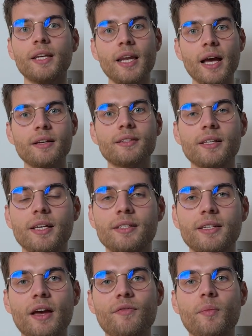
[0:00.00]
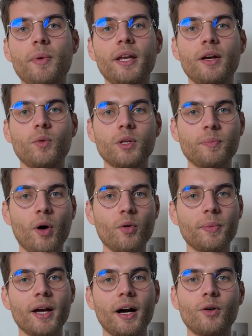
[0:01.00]
Next is get familiar with Power
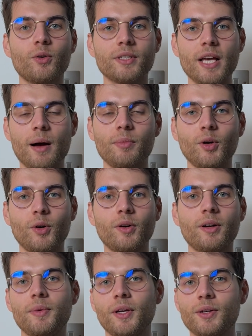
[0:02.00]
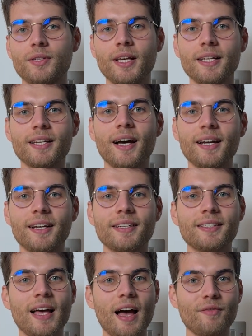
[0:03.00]
B I or Tableau, because data
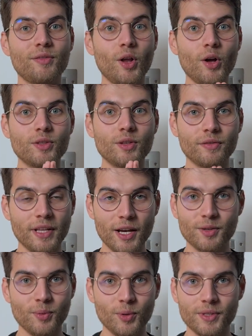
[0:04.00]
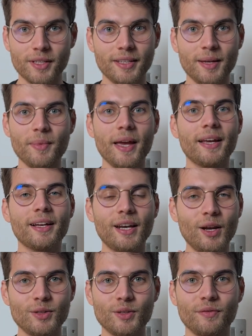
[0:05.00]
analysts have lots of dashboards that they make,
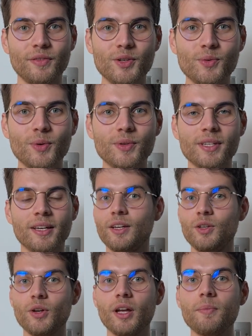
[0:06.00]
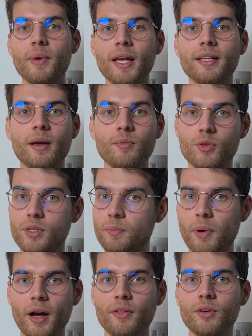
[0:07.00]
lots of visuals. You can make them using
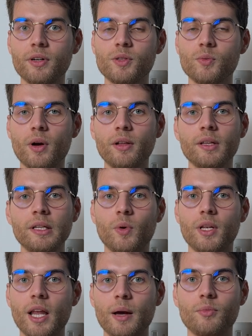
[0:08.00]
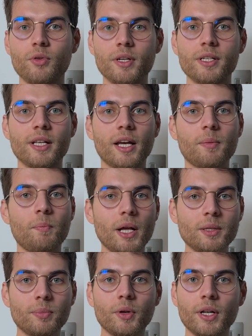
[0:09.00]
Python as well, with libraries like
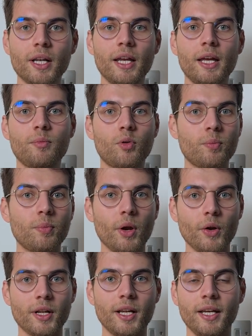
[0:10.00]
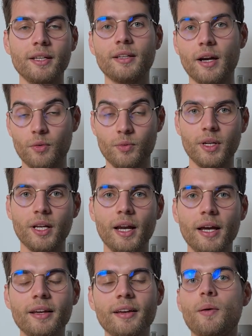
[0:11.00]
matplotlib or plotly that I really
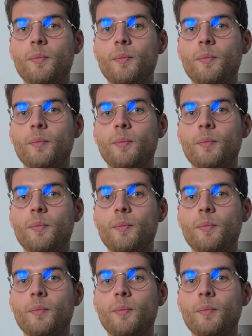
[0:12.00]
like.